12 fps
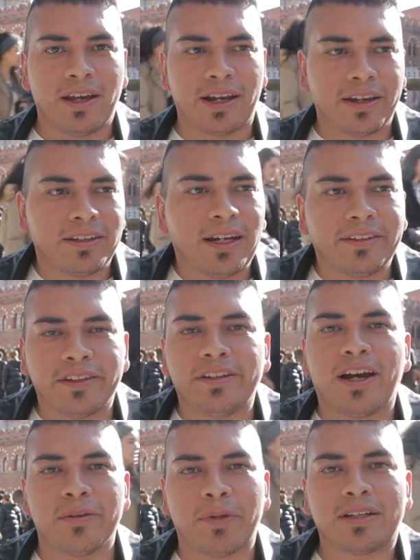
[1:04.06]
I cannot
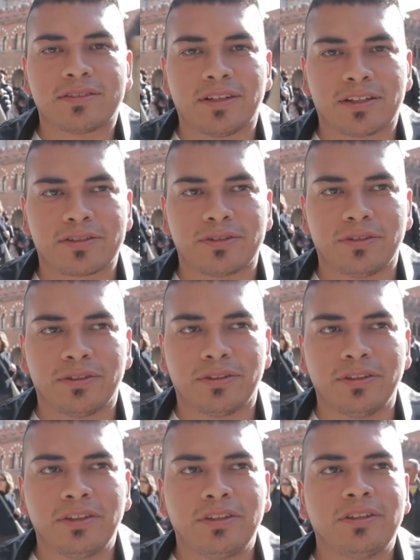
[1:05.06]
deny my sexual
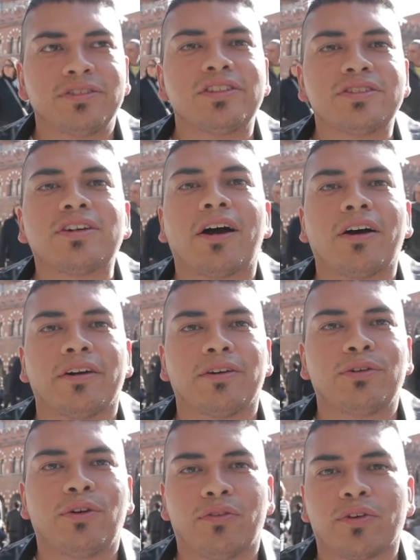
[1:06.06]
desire
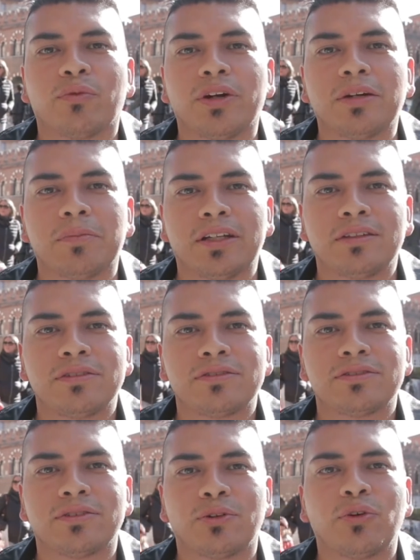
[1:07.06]
over women.
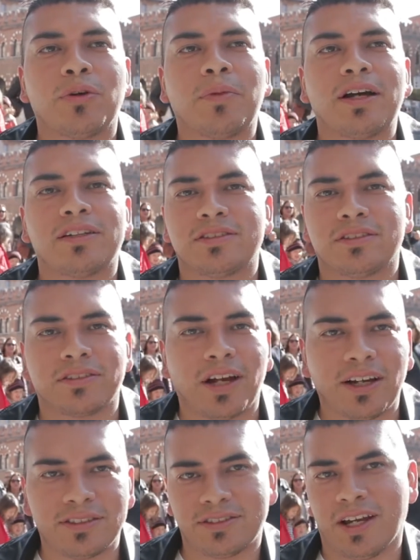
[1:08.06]
So who am I to tell
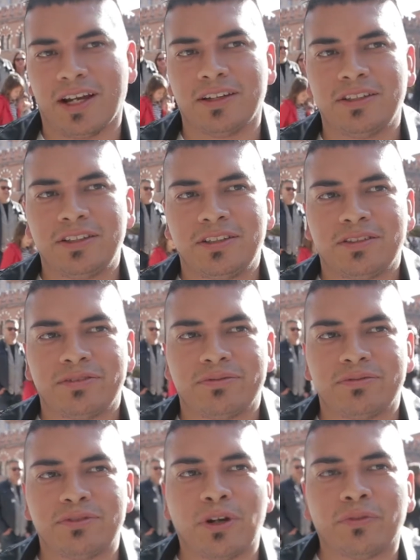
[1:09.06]
guys that
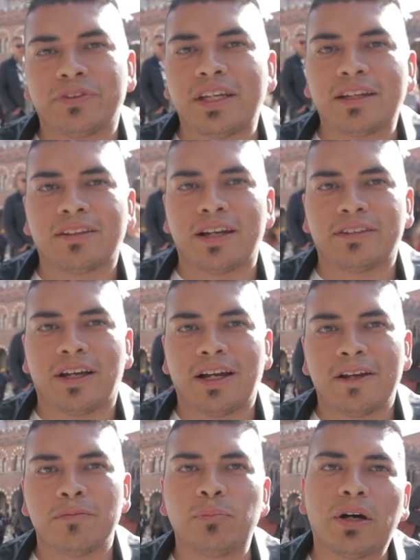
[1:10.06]
don't think like that?
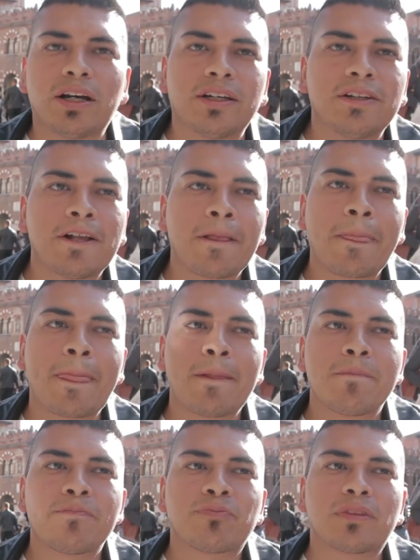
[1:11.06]
But
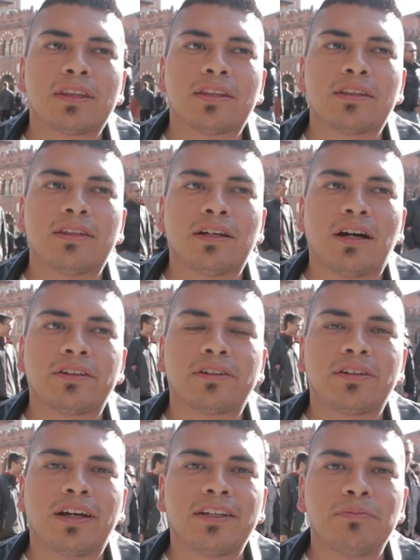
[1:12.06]
the
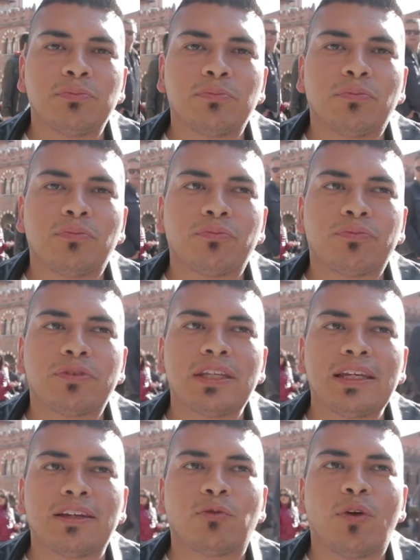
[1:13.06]
underlying
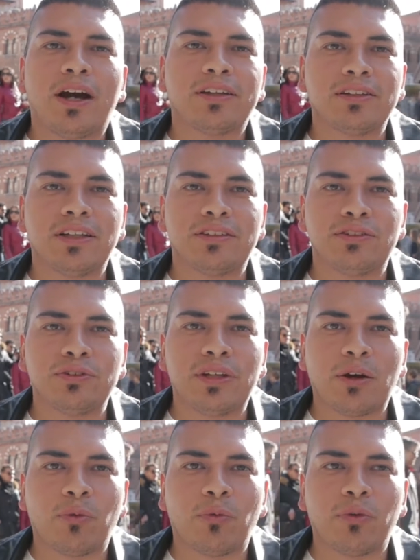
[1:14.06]
thing, why did they do
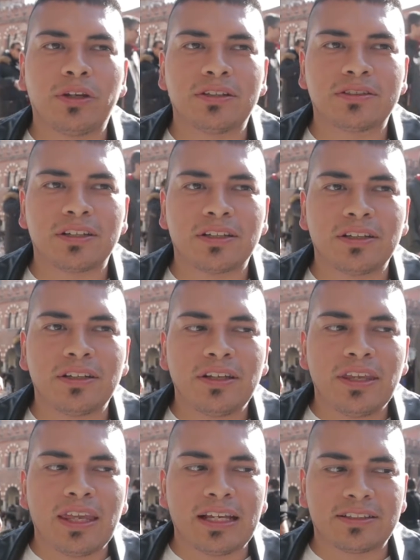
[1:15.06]
that? Is
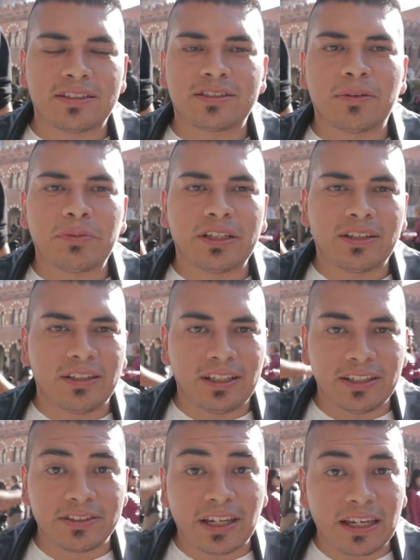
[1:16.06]
it something they need
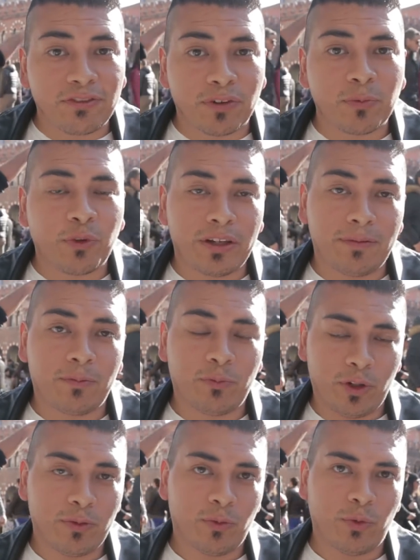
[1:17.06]
to take from
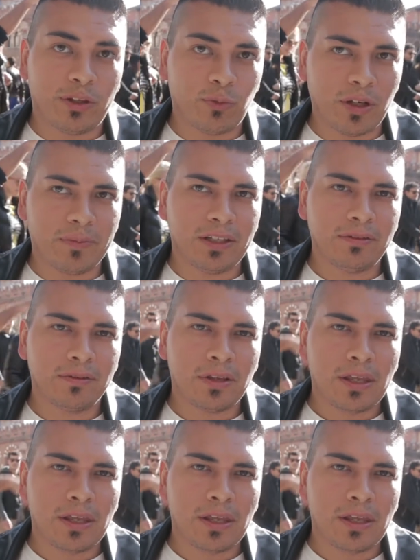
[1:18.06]
with women?